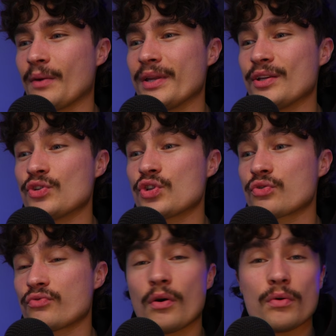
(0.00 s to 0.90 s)
and we could
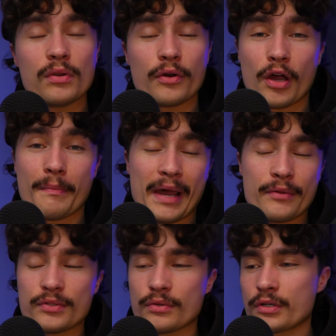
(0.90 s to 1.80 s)
scroll on our
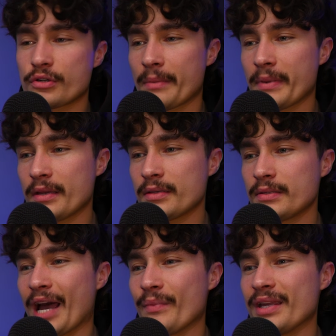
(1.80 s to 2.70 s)
mouse or a trackpad,
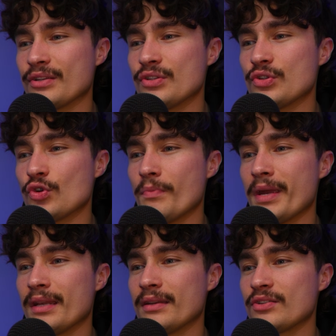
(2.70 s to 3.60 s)
and we can zoom
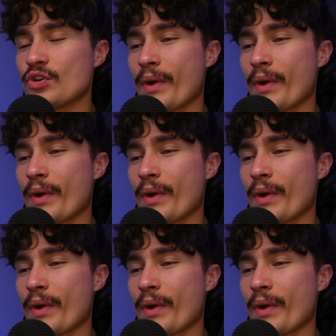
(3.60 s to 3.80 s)
in to